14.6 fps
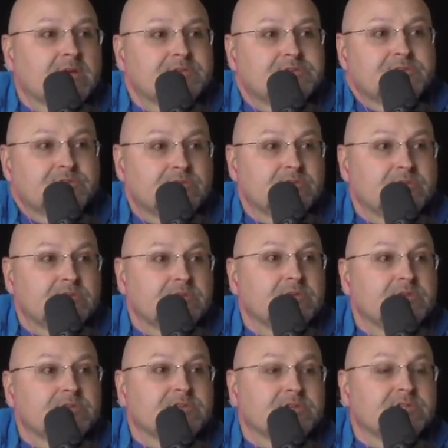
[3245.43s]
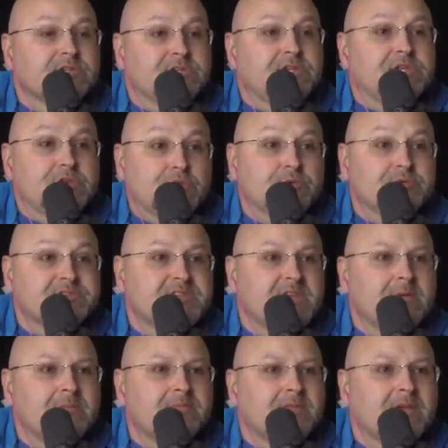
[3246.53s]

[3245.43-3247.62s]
to to use them.